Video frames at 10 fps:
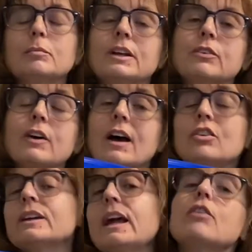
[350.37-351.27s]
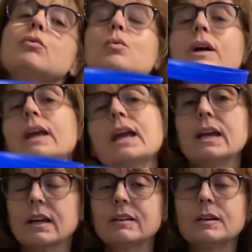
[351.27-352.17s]
But if I only have one
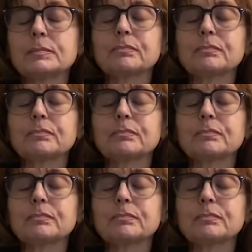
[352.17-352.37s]
hand,